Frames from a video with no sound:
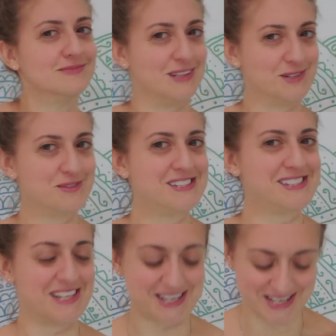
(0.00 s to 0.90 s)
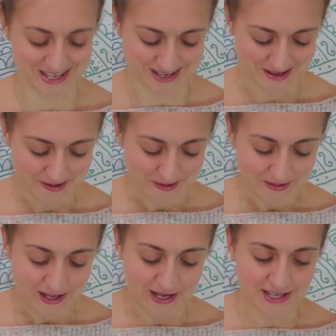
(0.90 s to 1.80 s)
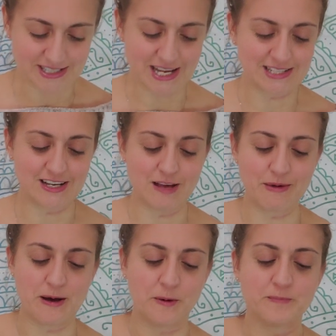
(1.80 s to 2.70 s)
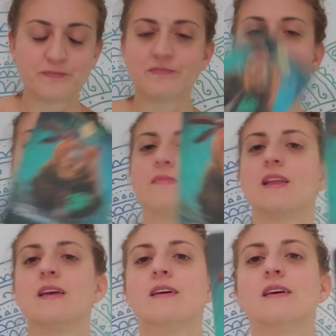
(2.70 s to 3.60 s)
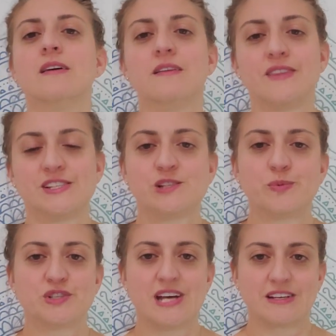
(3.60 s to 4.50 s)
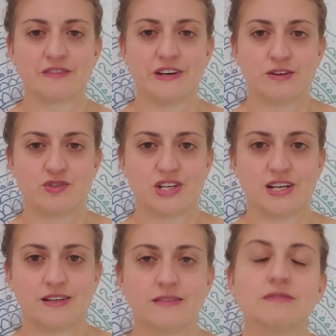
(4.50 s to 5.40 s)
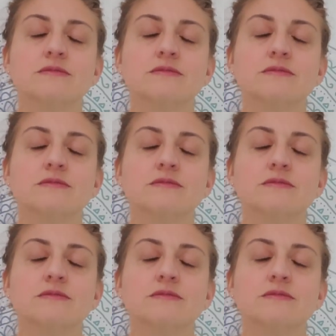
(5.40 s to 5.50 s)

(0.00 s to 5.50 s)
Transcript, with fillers: interesting uh, take time out. This is protective energy.